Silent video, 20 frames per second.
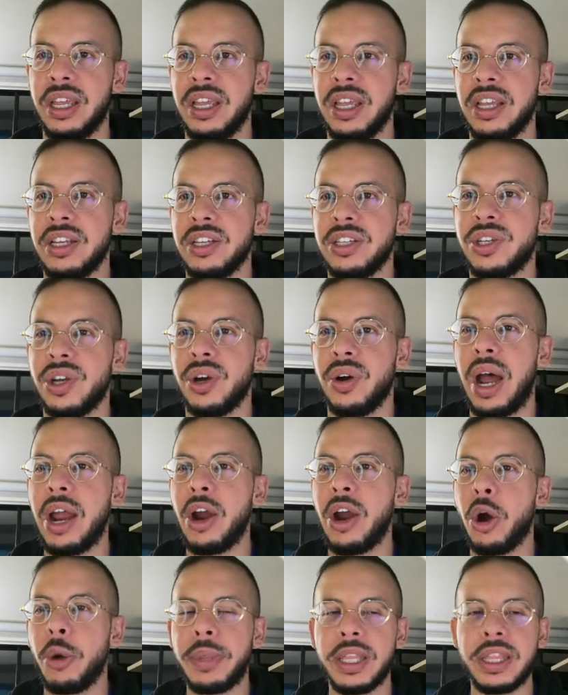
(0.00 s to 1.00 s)
So I hope
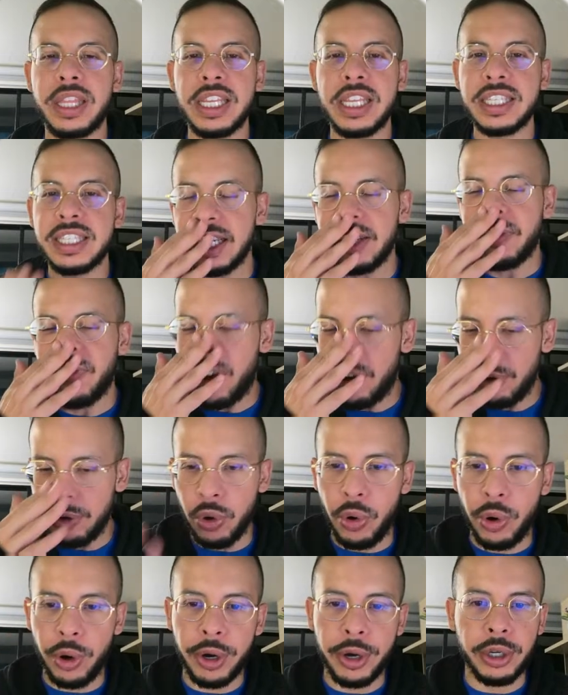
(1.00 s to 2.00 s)
that these guys found
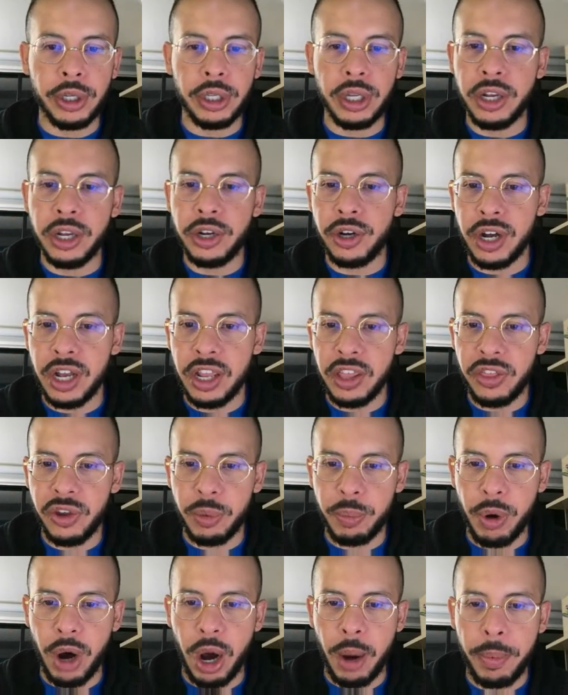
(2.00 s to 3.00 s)
oil underneath their
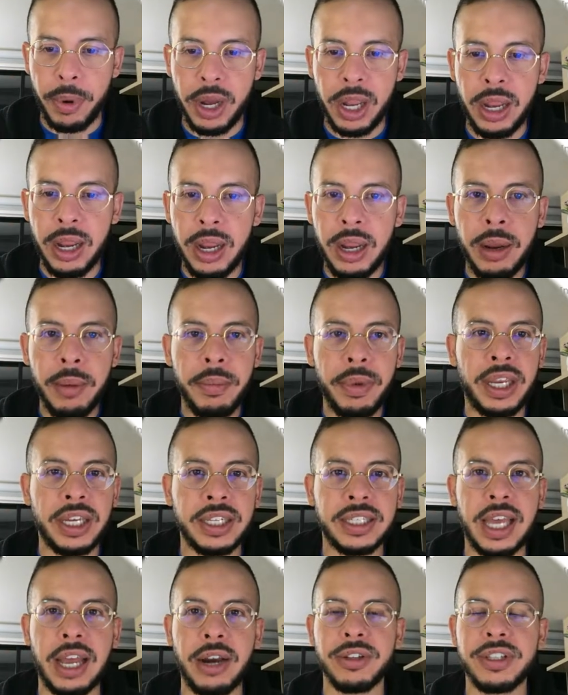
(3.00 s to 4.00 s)
property, because I
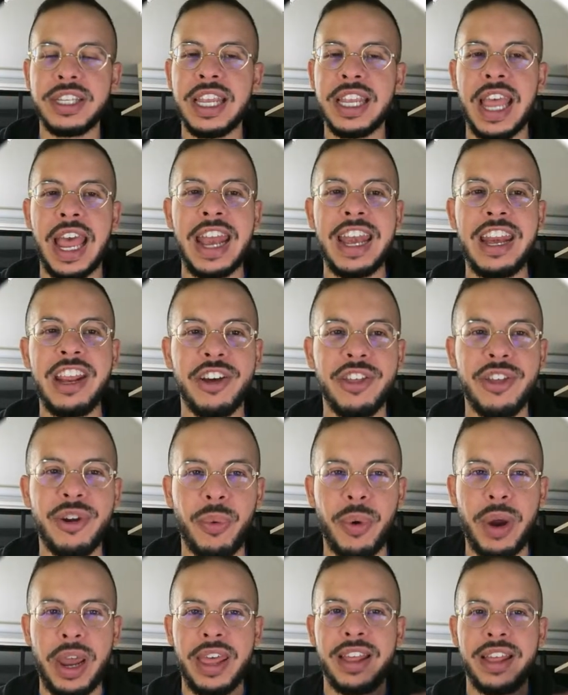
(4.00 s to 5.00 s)
don't see any other way
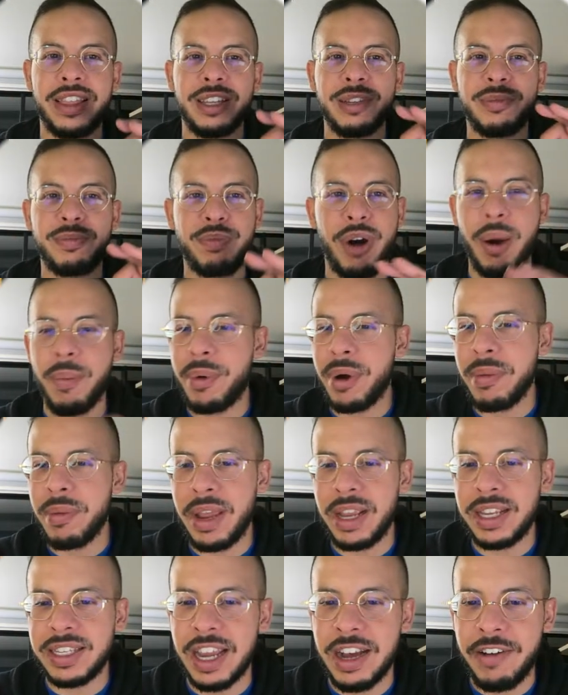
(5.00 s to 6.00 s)
that this property makes
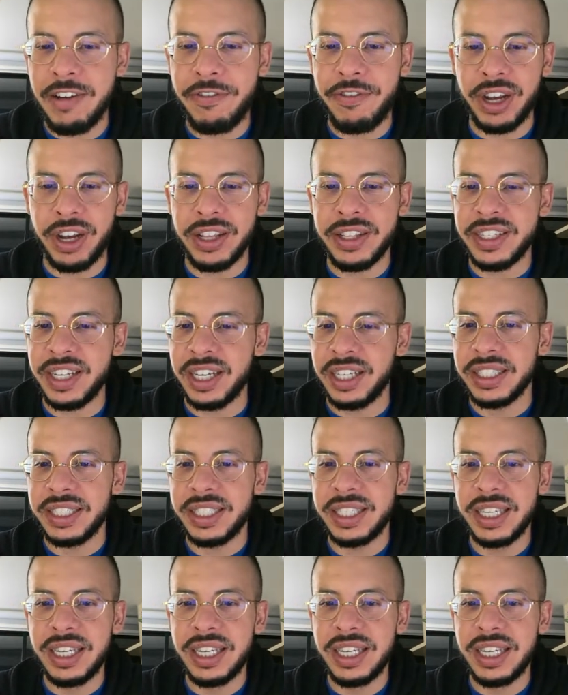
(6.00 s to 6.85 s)
any freaking sense.